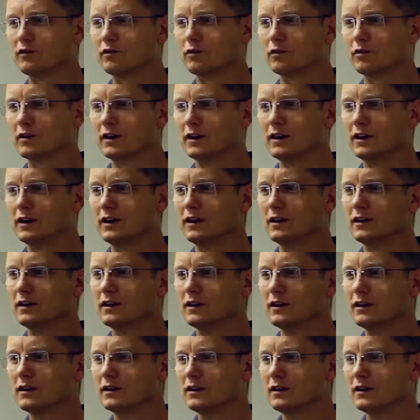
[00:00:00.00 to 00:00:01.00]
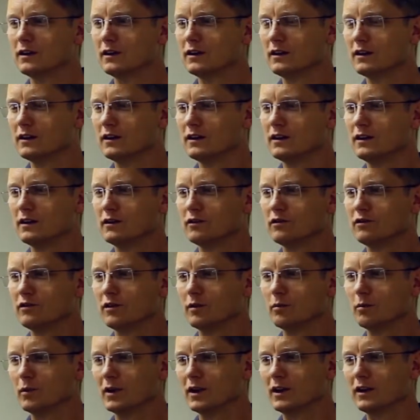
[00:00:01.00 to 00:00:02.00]
already
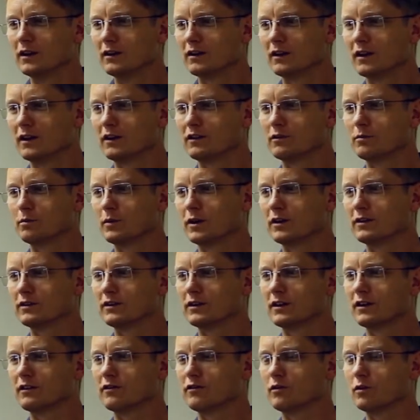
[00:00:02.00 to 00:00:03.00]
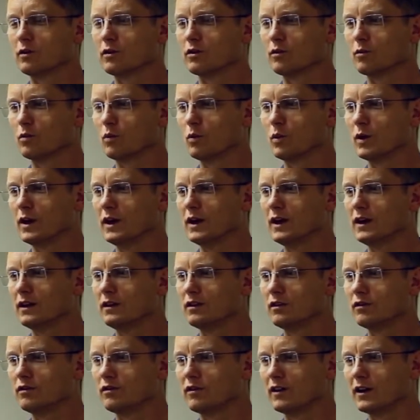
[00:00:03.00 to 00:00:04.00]
familiarized myself with where
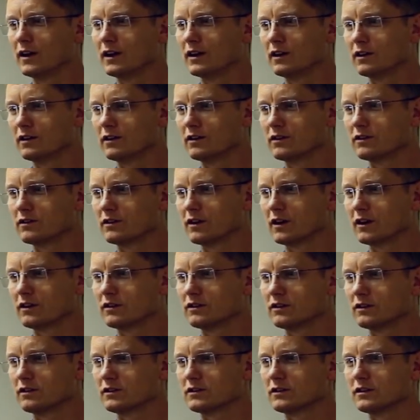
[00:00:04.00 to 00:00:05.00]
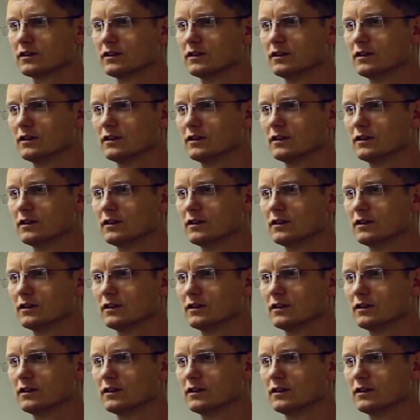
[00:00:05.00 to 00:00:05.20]
to find the structures.